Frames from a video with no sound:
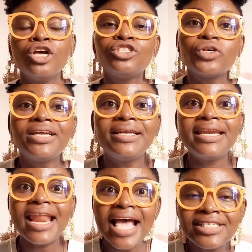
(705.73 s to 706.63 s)
So the
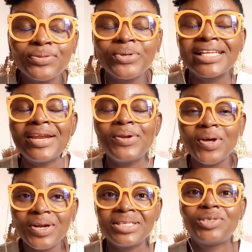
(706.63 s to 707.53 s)
next was
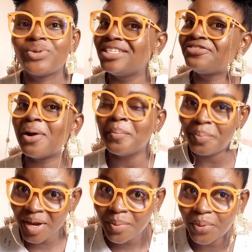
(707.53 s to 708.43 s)
another twist from
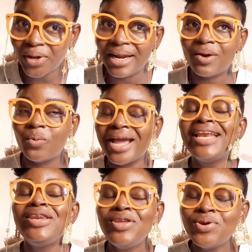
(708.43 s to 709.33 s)
Big Brother, where
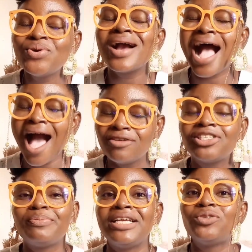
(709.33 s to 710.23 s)
new
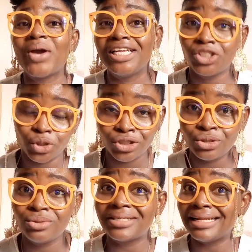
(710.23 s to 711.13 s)
housemates were
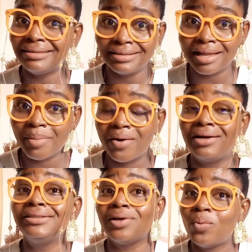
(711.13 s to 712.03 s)
introduced, and this time
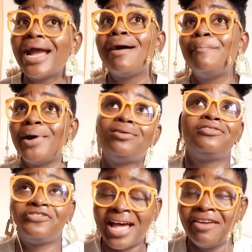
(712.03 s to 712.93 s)
around there were about
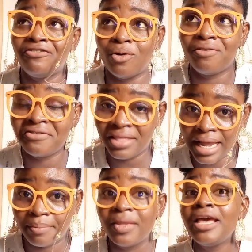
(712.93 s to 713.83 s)
5 of
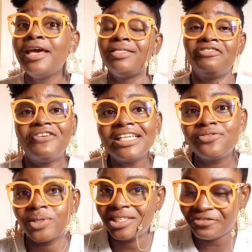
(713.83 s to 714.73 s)
them. The first
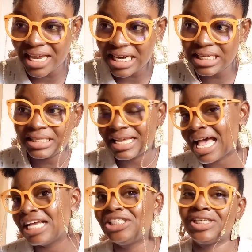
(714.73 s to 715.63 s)
was
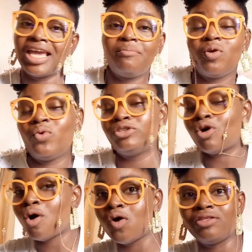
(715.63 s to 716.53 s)
Venita. She came in with
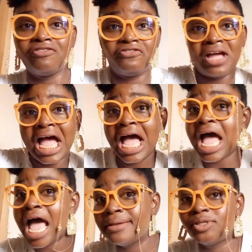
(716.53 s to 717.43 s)
all the
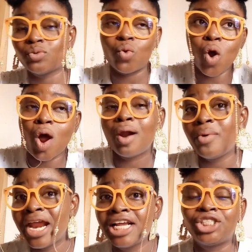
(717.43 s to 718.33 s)
vibes, worry.